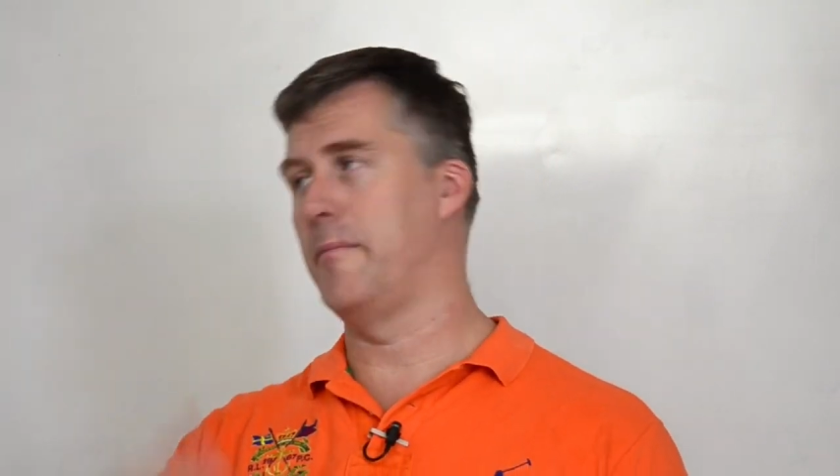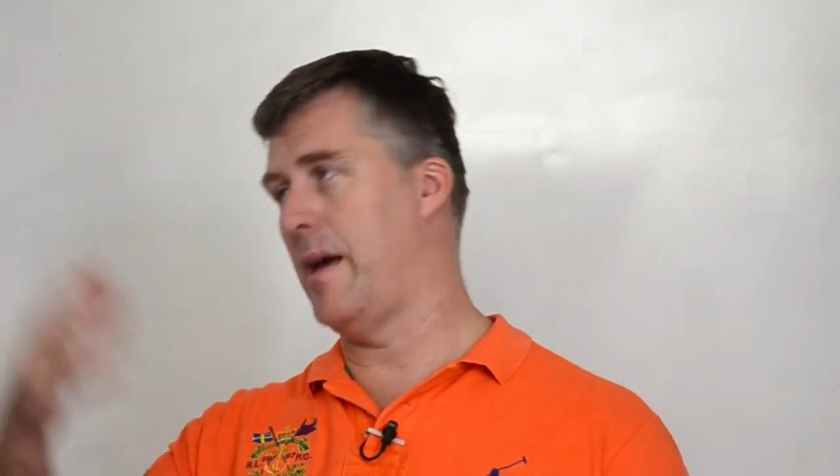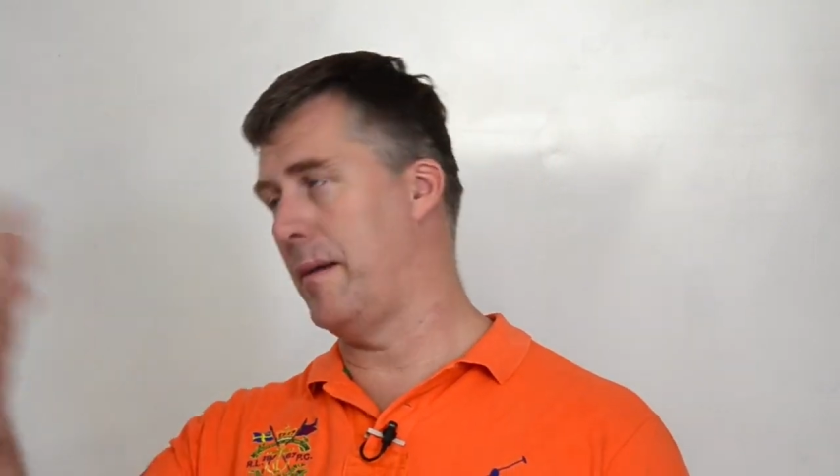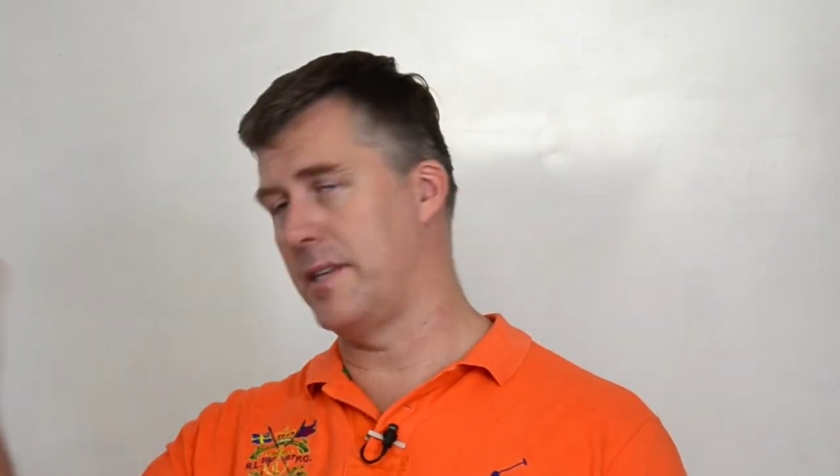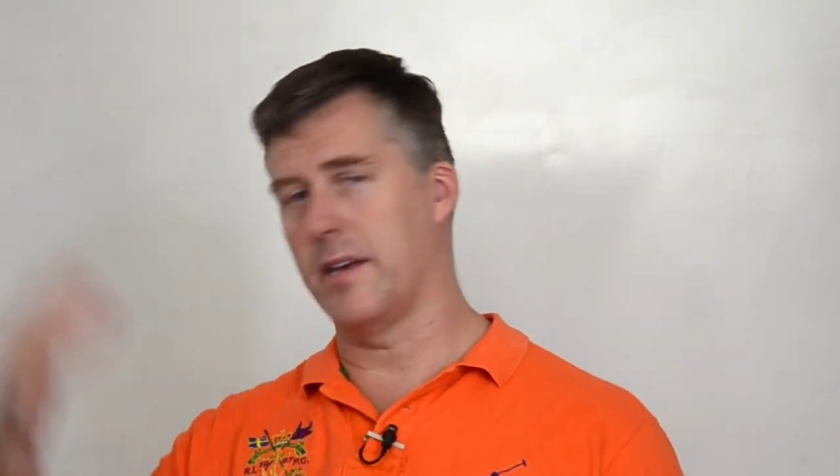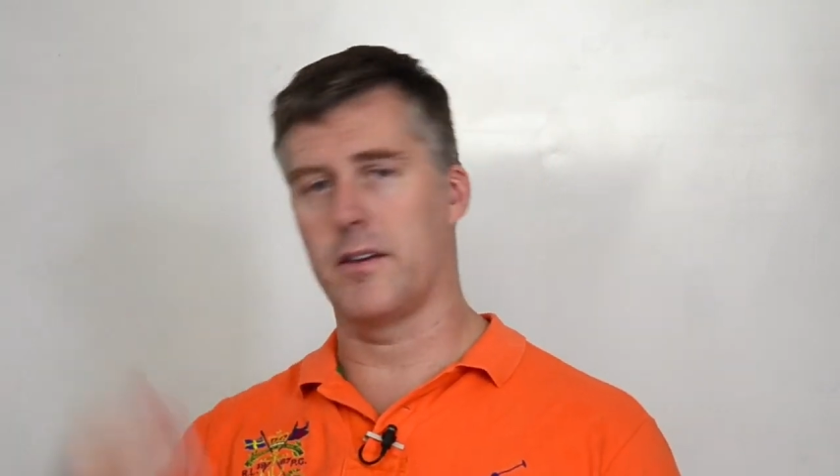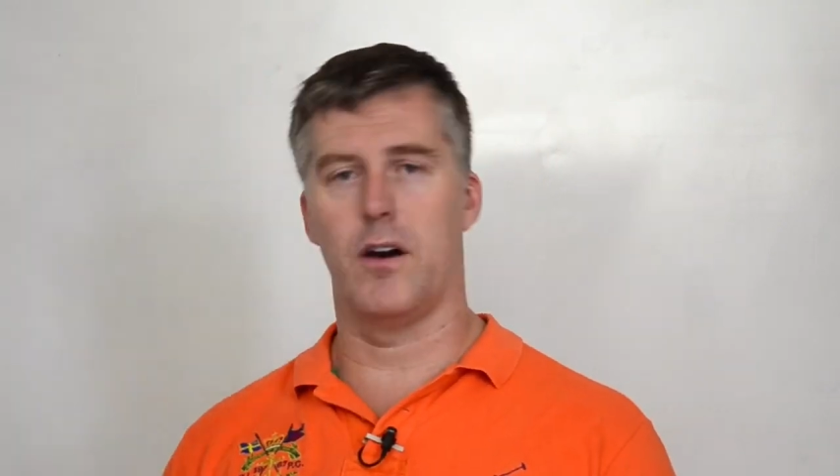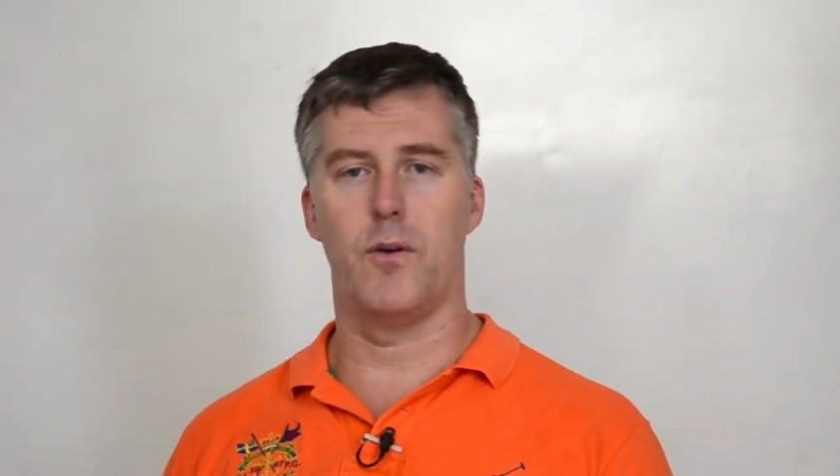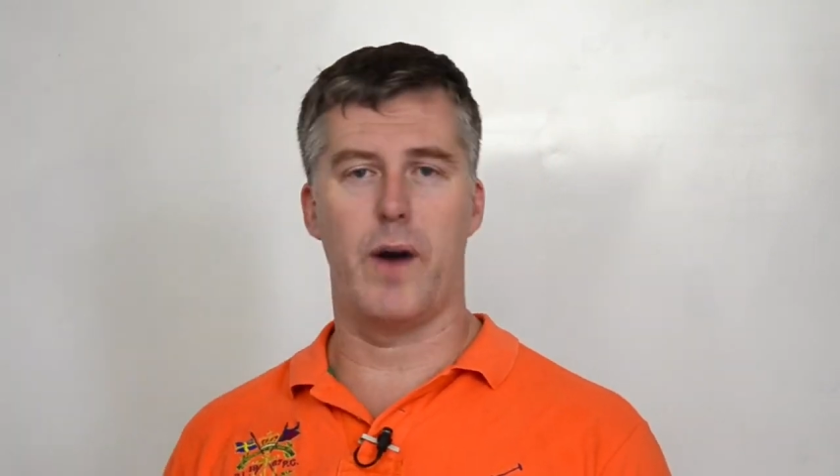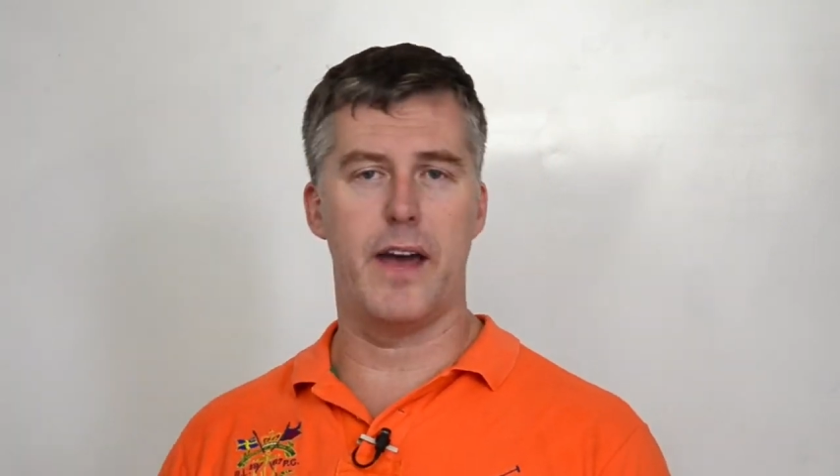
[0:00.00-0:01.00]
and perhaps they
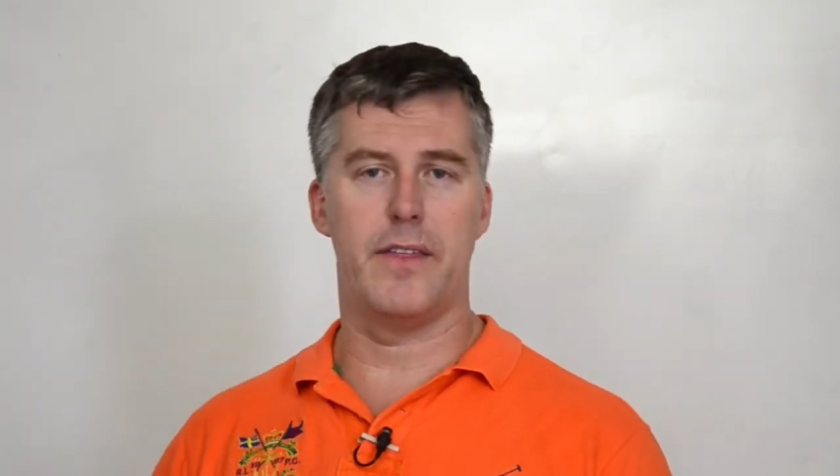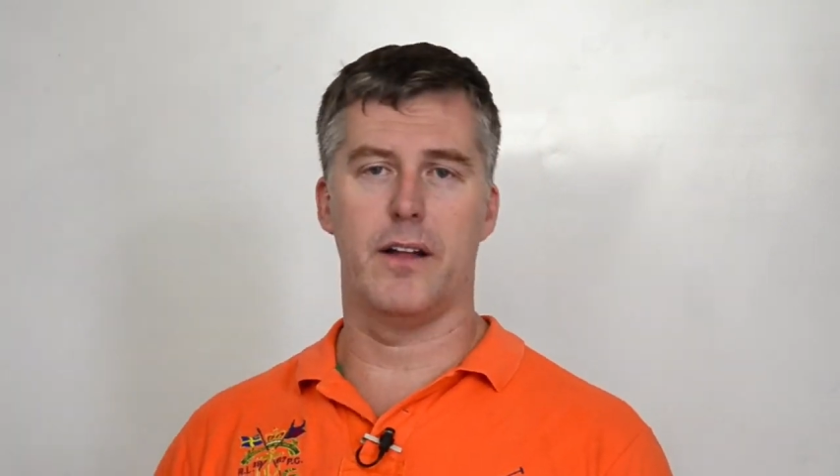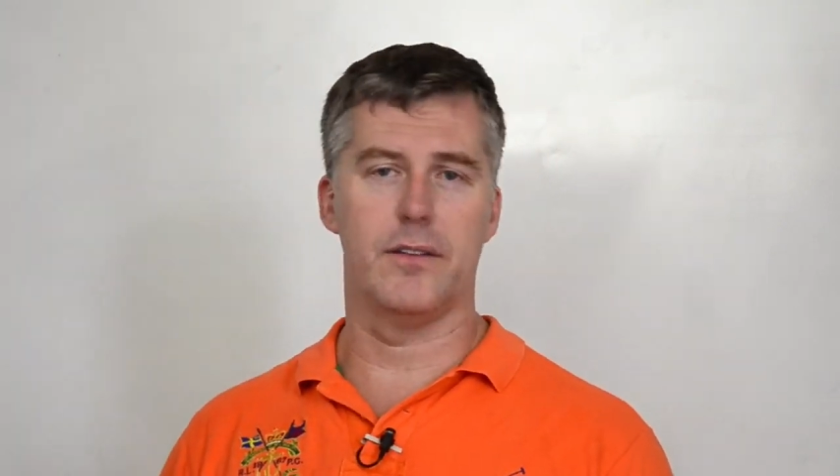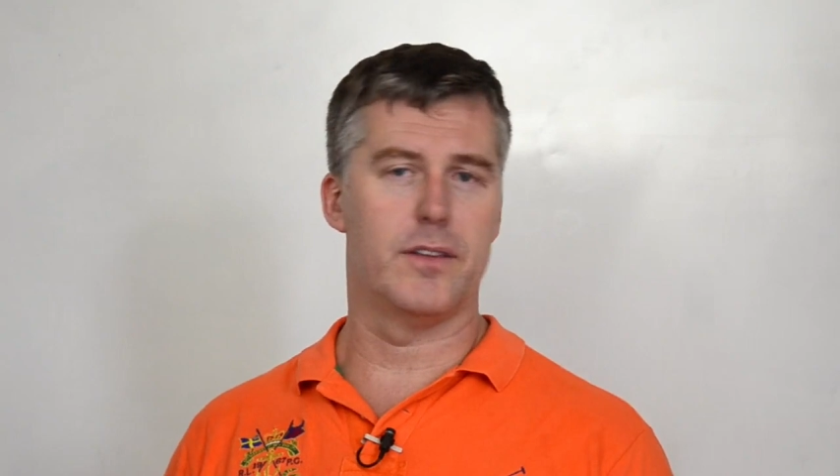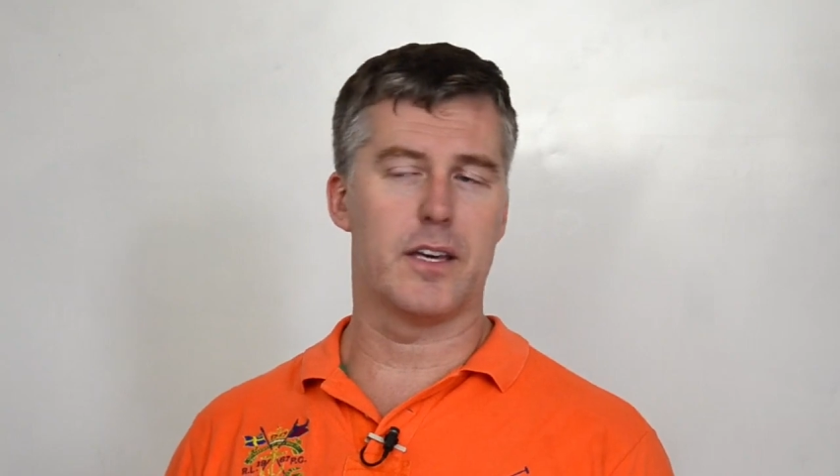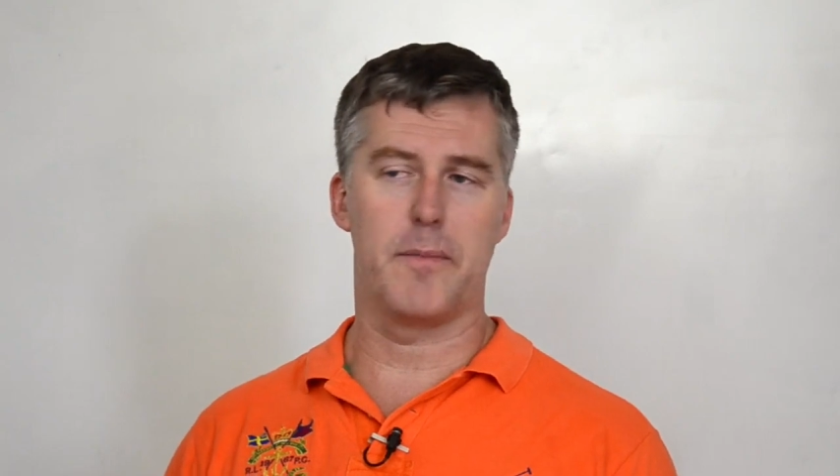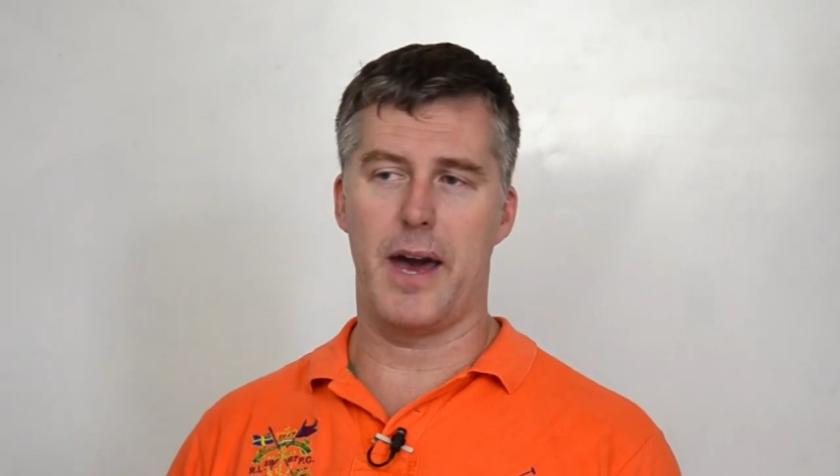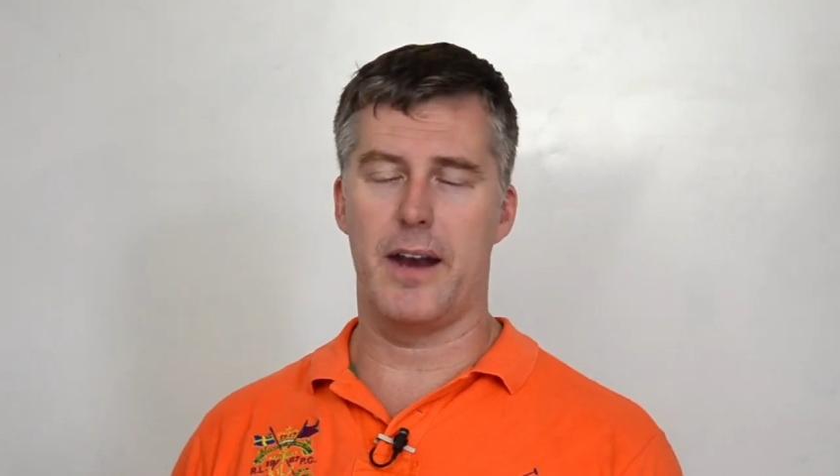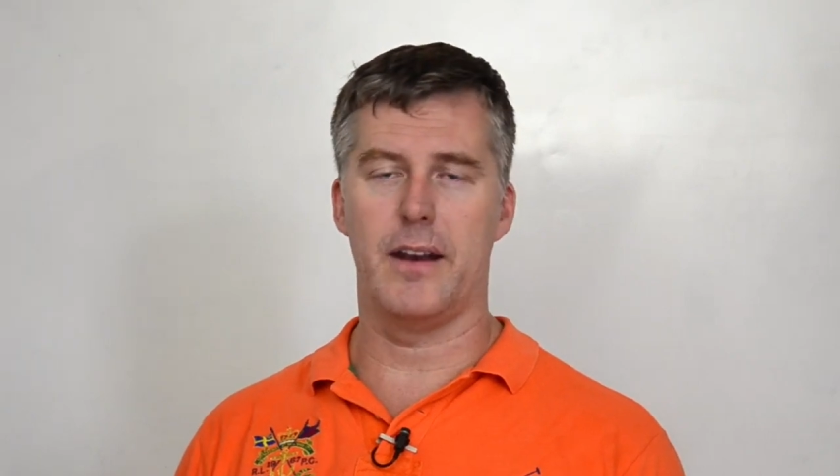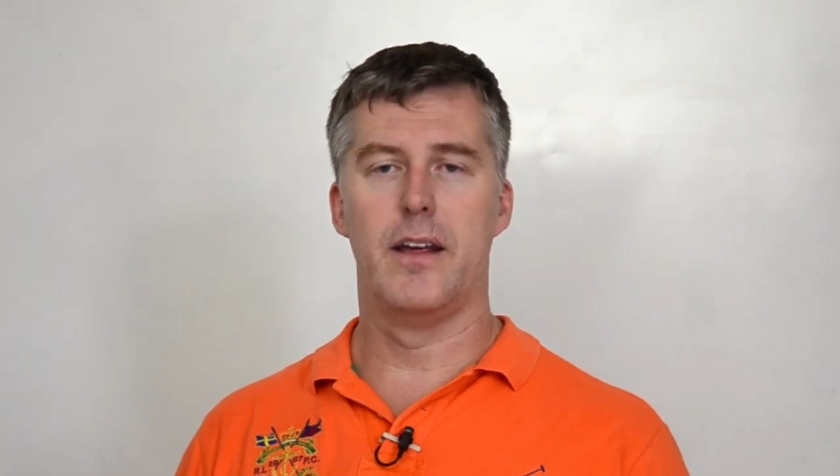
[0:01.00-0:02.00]
go away and they'll think
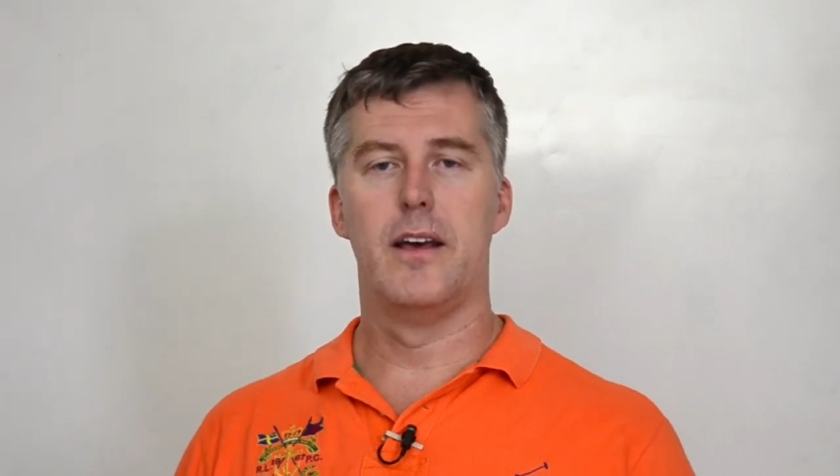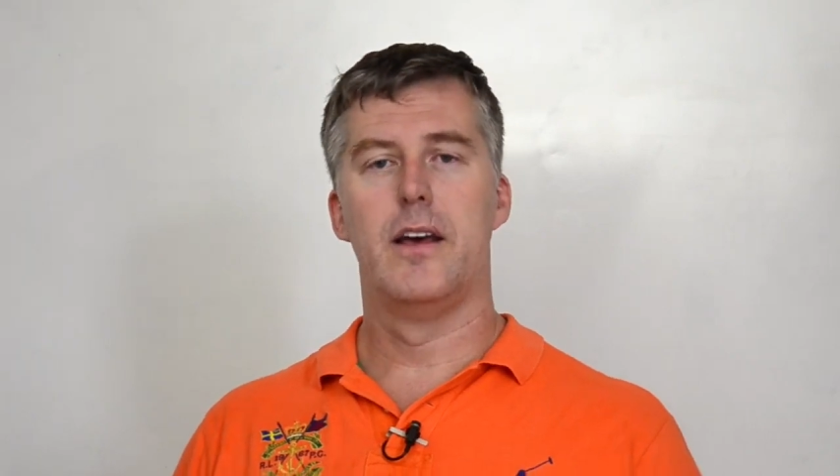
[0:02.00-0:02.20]
about it.